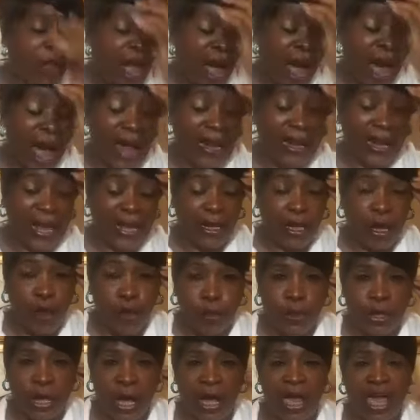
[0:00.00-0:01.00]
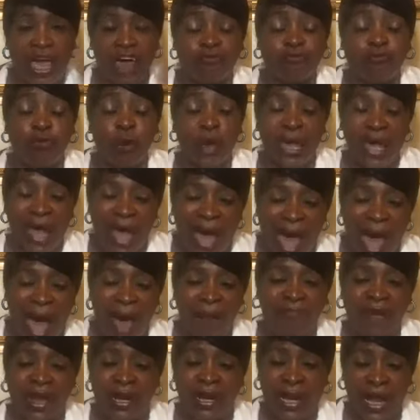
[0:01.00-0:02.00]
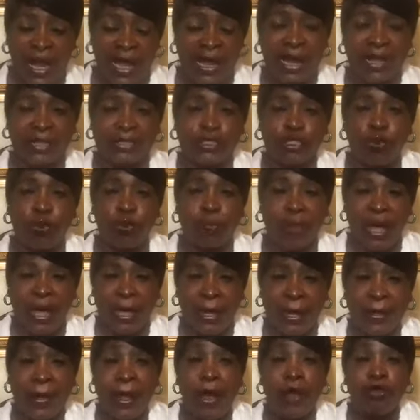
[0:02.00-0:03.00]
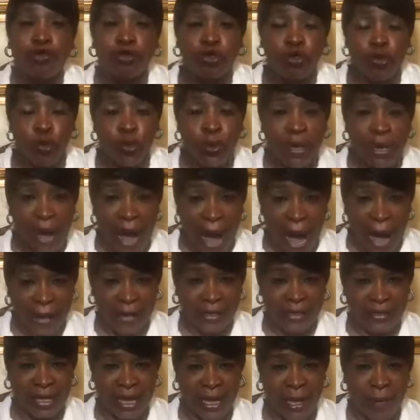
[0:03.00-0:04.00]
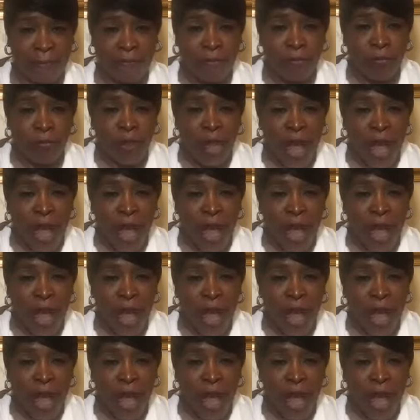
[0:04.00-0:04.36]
Hallelujah. If we ever needed to be united,